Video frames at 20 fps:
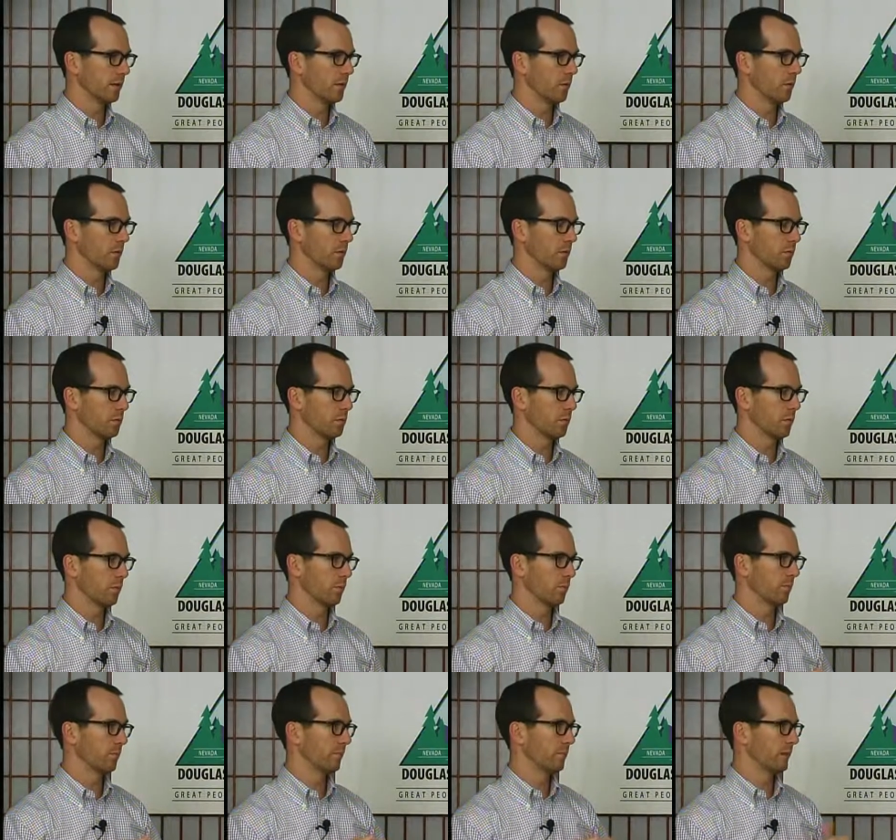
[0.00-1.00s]
dealt with
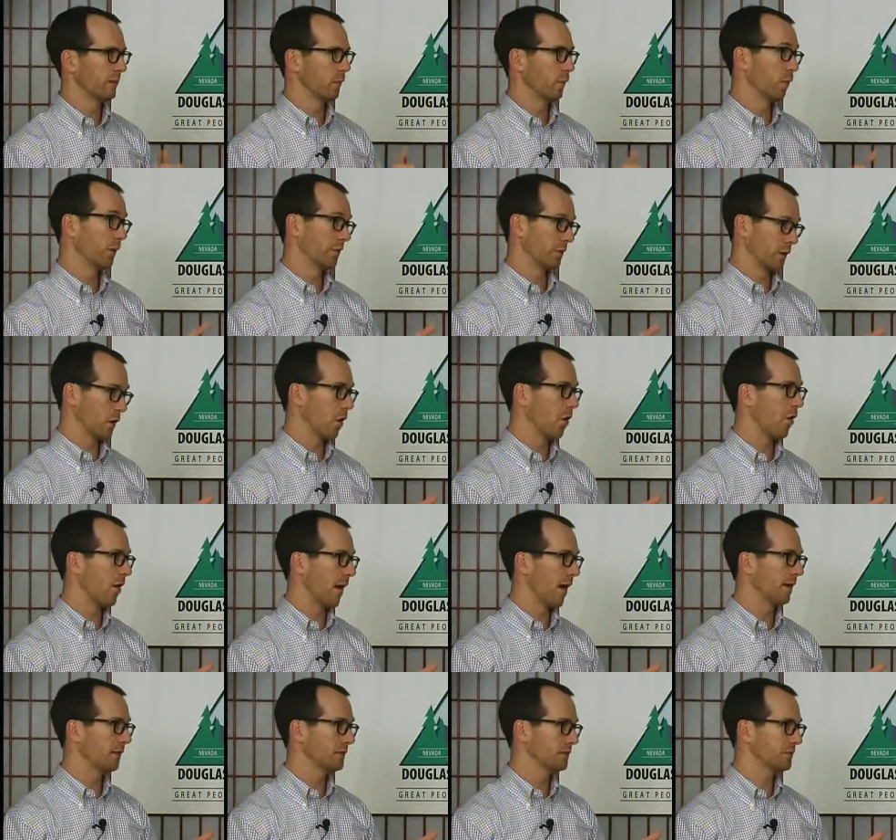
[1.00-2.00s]
were you know, one, the
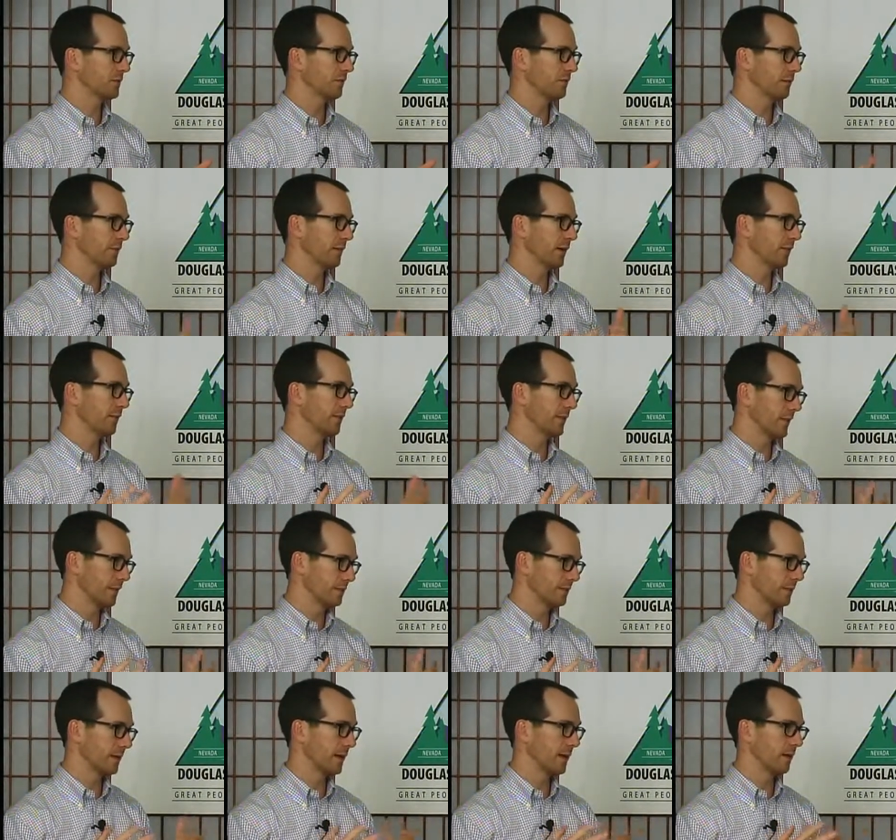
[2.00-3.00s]
cost,
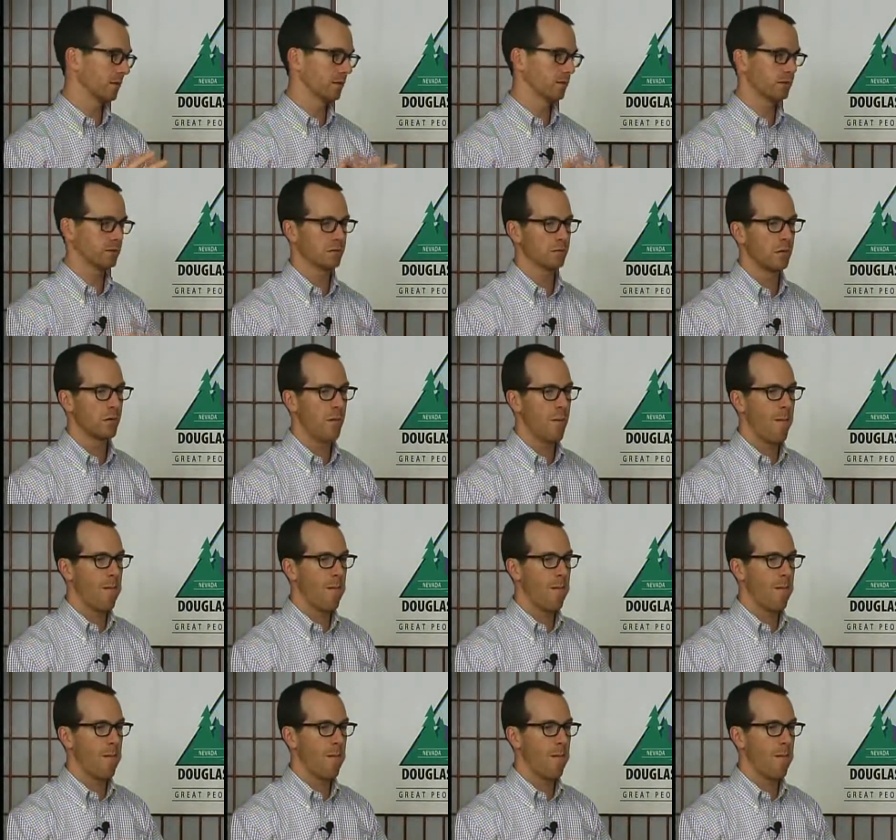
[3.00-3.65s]
$75,000,